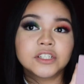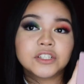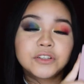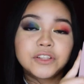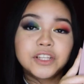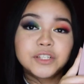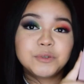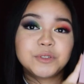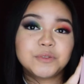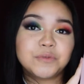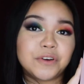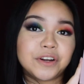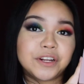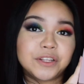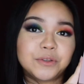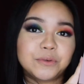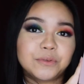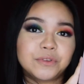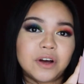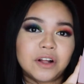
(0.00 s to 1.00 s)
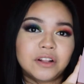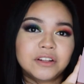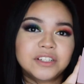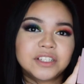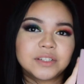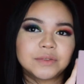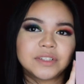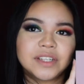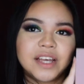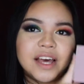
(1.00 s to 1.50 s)
So this was $42.
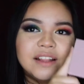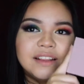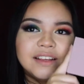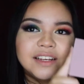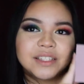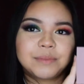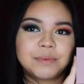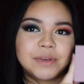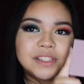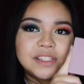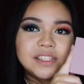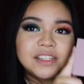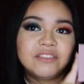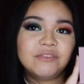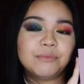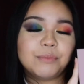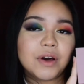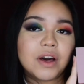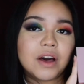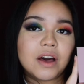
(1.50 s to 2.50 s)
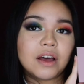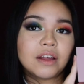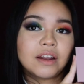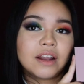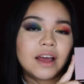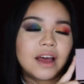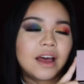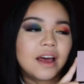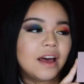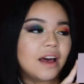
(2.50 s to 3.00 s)
It was hella expensive, but
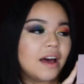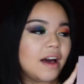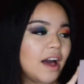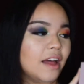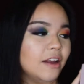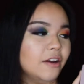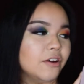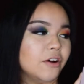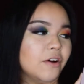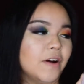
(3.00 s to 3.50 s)
I don't know.